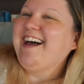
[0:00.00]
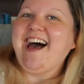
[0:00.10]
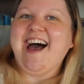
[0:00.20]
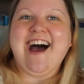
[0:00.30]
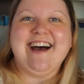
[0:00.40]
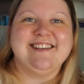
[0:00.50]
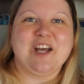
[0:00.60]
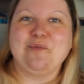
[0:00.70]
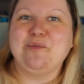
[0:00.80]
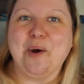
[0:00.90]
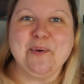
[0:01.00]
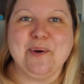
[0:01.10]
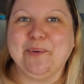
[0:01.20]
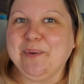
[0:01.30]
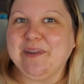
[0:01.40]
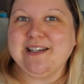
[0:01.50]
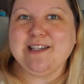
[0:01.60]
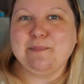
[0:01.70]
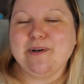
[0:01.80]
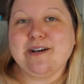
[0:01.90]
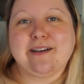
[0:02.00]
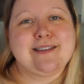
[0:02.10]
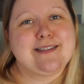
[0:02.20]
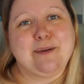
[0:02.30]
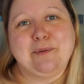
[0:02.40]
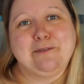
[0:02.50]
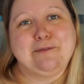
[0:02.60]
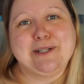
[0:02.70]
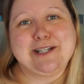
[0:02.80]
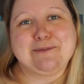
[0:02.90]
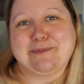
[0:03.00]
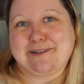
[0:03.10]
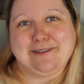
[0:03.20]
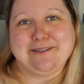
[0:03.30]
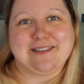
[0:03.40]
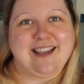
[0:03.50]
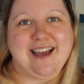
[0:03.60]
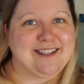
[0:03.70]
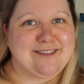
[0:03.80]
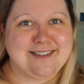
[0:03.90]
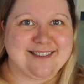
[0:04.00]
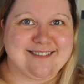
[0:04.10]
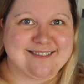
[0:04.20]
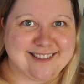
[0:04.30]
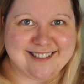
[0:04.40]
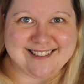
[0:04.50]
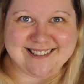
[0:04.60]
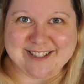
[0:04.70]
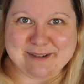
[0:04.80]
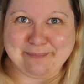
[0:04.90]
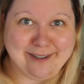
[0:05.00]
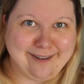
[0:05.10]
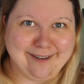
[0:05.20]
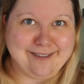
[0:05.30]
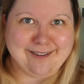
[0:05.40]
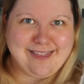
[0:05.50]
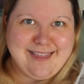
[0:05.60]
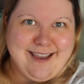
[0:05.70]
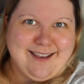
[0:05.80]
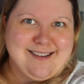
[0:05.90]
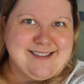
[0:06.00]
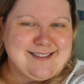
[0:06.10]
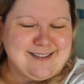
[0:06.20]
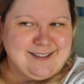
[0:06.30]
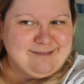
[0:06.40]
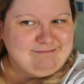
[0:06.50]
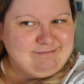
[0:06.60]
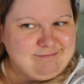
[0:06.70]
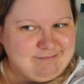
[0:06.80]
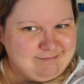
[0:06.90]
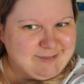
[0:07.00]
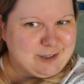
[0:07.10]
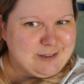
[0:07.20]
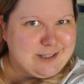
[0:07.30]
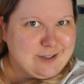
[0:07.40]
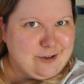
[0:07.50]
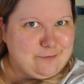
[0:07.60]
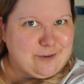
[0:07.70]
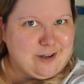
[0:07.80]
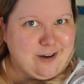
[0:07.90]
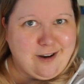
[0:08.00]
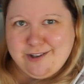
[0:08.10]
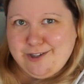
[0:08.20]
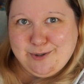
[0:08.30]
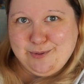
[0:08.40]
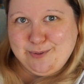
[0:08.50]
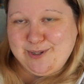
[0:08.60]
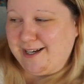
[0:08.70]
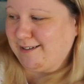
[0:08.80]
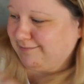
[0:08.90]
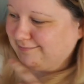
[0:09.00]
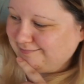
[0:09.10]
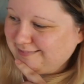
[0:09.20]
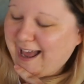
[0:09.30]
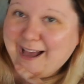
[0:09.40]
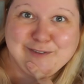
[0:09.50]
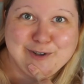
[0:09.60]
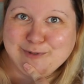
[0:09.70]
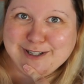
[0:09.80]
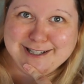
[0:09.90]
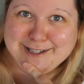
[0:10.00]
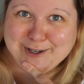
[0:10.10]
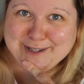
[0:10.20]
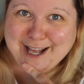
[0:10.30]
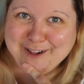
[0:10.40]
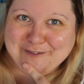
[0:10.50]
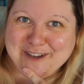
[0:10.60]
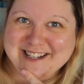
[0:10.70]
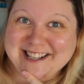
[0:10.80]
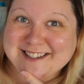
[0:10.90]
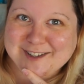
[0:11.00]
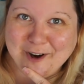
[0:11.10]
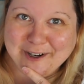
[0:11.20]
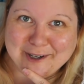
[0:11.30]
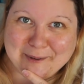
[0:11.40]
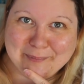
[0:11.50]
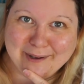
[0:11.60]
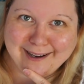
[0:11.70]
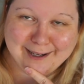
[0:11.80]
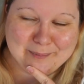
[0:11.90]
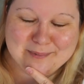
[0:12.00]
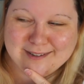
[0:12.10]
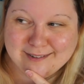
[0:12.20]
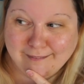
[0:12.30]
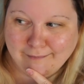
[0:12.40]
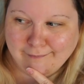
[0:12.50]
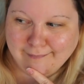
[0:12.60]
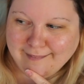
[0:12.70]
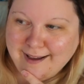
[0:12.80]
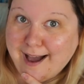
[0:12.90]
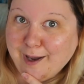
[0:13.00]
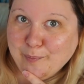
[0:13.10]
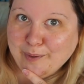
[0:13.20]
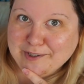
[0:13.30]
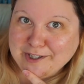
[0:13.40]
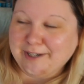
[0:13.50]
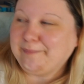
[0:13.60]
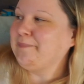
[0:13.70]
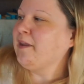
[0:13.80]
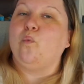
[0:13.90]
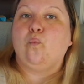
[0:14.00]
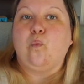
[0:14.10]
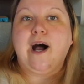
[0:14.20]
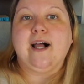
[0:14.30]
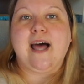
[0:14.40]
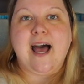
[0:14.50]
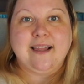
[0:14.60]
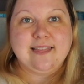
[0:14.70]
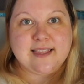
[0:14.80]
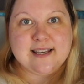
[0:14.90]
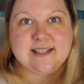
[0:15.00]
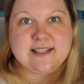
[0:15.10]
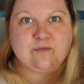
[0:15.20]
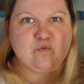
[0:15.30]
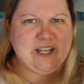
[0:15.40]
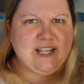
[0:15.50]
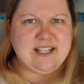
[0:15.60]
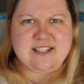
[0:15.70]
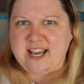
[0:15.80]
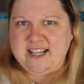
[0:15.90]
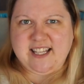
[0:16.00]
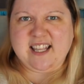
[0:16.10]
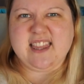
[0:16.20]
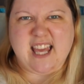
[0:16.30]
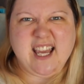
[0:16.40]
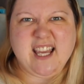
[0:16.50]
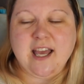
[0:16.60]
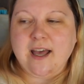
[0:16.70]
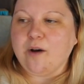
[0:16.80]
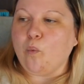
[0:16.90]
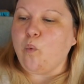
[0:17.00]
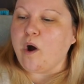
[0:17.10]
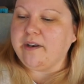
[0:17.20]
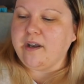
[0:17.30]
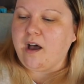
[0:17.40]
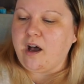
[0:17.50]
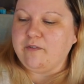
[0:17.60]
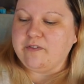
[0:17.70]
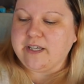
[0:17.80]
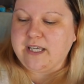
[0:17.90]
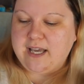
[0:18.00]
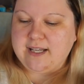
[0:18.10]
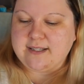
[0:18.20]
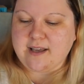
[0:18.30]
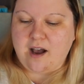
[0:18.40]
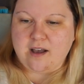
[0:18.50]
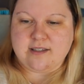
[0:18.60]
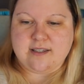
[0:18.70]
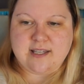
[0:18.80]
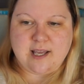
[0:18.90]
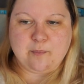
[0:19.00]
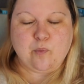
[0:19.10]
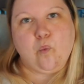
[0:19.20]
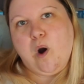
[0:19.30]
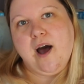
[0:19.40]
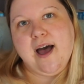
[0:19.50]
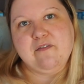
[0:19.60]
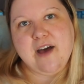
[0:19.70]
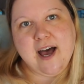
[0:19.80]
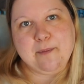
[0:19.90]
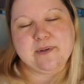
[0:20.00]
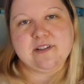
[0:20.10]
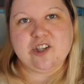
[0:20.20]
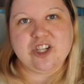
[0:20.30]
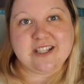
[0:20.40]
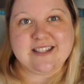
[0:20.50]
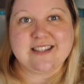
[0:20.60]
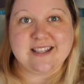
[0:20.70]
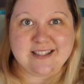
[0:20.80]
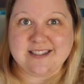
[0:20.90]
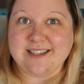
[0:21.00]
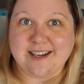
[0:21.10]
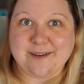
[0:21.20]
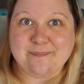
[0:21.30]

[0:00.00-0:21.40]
and wrote all these books, some of which were called Land of Stories, among other things. Hmm, Chris Colfer, are you, um, have you written yourself in as Connor, perhaps? I wonder. While at this reading signing thing, one of the kids asks him, whatever happened to your sister?